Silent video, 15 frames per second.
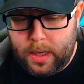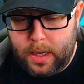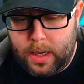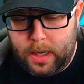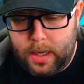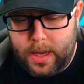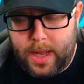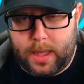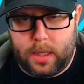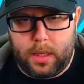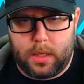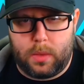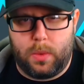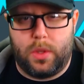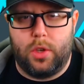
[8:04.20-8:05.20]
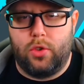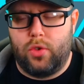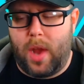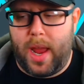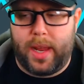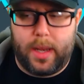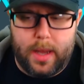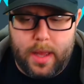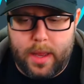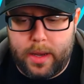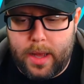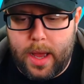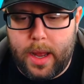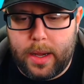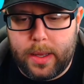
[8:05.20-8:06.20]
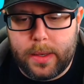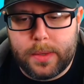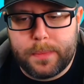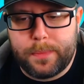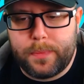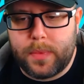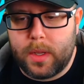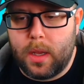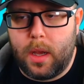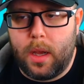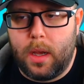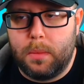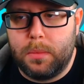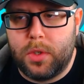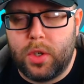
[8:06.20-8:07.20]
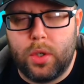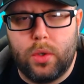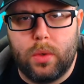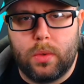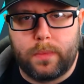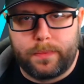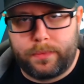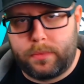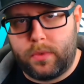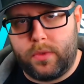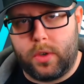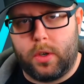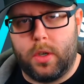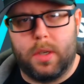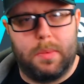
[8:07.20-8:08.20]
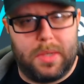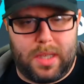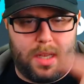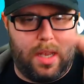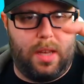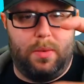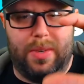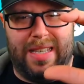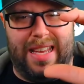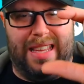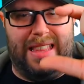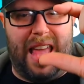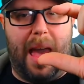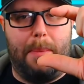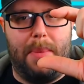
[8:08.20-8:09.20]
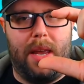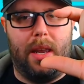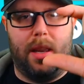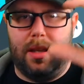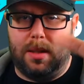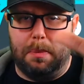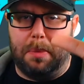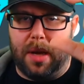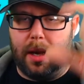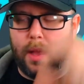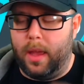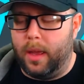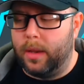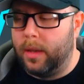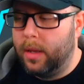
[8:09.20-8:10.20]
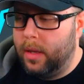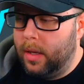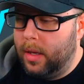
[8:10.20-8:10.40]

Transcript: necklace with a dragon head on it too. For Christmas, the head was like that big. It's a big head.